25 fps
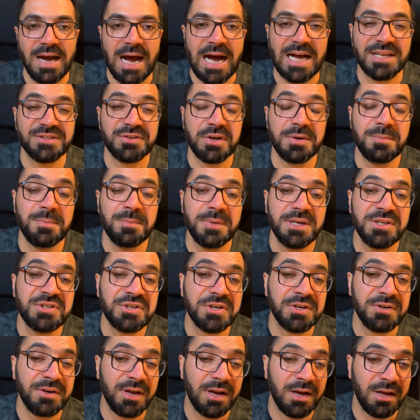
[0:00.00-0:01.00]
As I
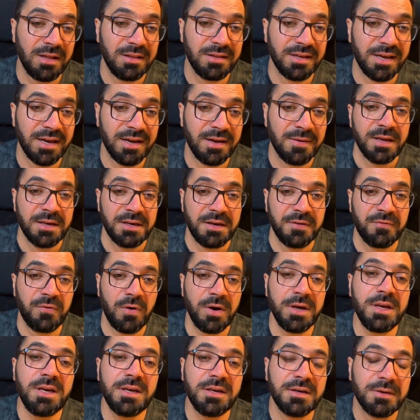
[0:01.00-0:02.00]
mentioned earlier,
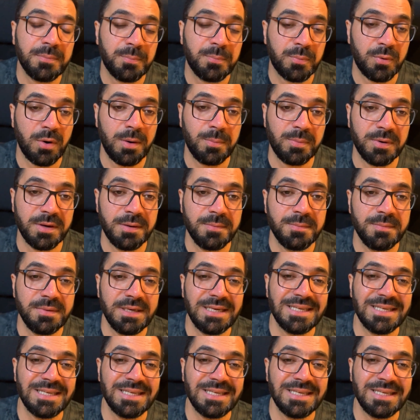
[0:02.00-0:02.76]
defining the problem